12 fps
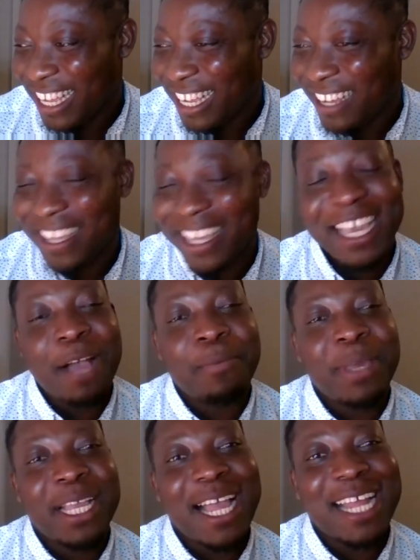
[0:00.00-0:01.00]
Okay,
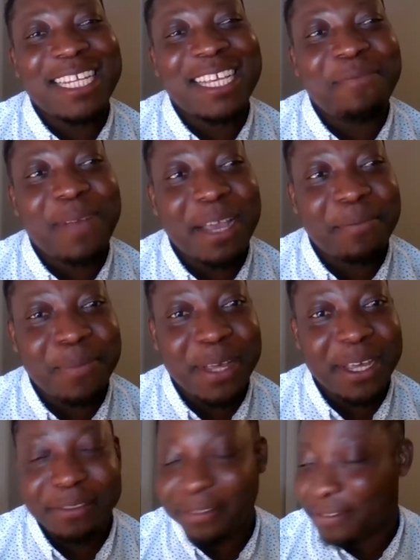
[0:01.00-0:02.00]
I'm a Ghanaian by
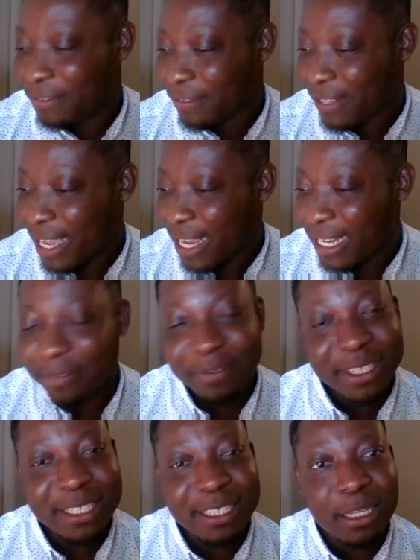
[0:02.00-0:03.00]
birth. I live
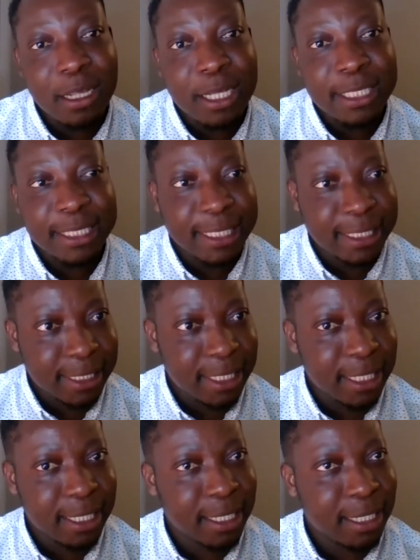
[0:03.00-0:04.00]
in a
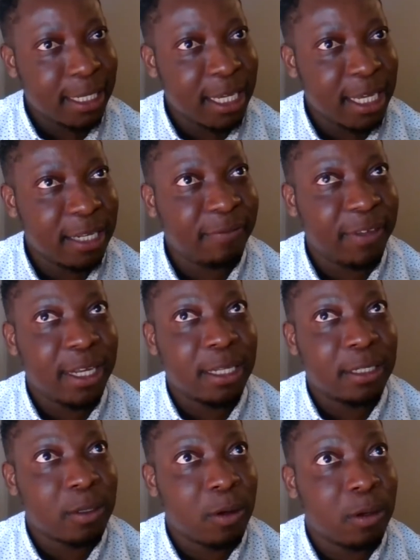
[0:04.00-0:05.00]
city in
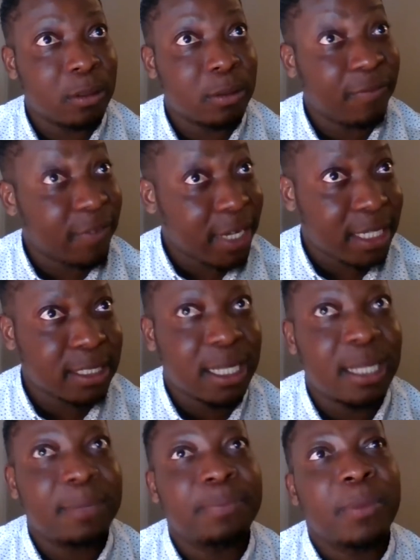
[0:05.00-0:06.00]
Finland called
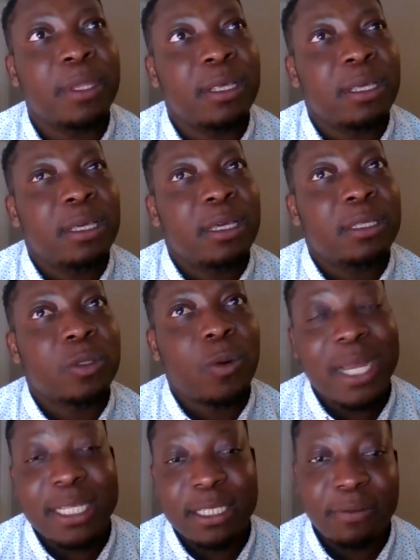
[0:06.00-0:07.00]
Vasa.
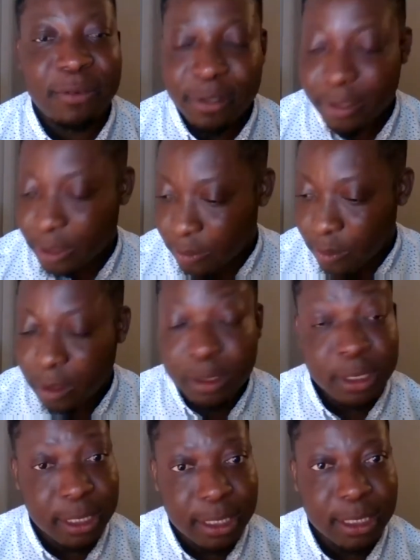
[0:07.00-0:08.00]
Quite a very small
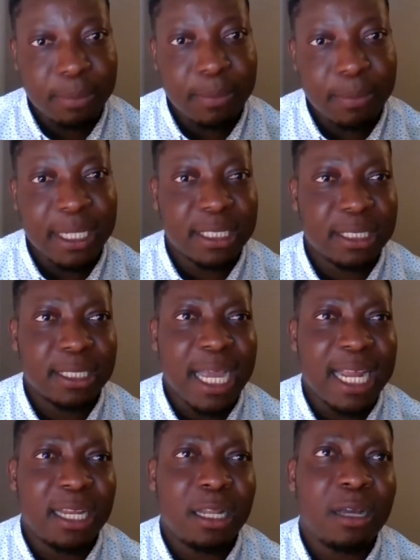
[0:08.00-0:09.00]
city, but
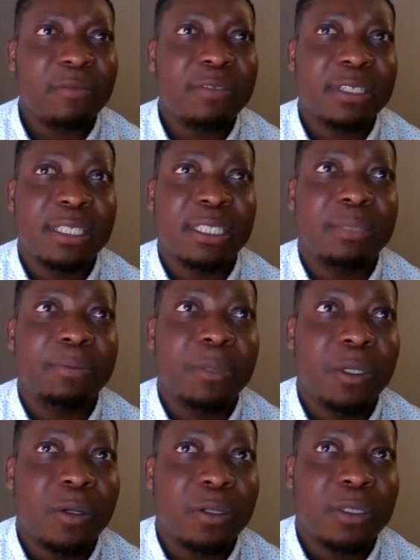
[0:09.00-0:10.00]
I love the city
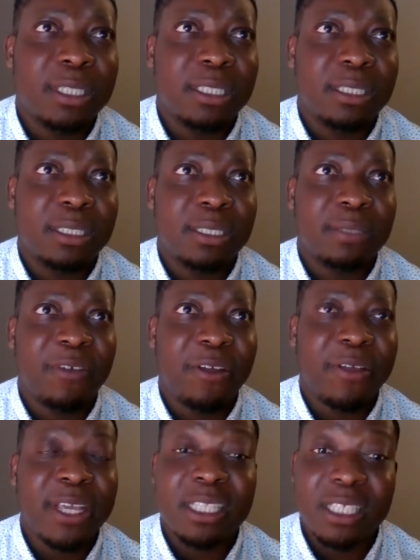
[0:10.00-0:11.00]
because it's a
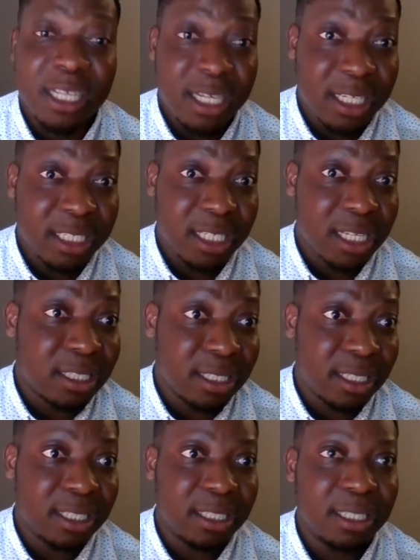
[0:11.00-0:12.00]
very international
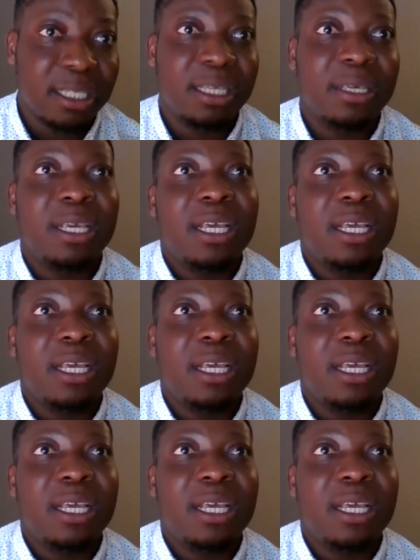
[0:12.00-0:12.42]
city.